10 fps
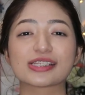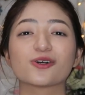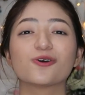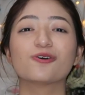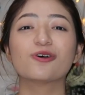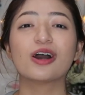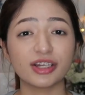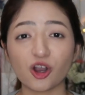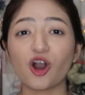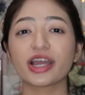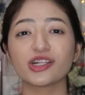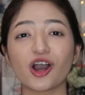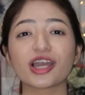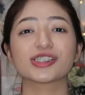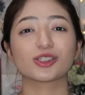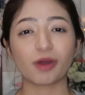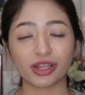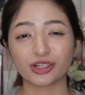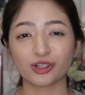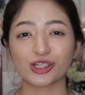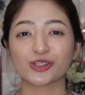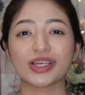So, feeling ko okay na okay siya sa weather doon.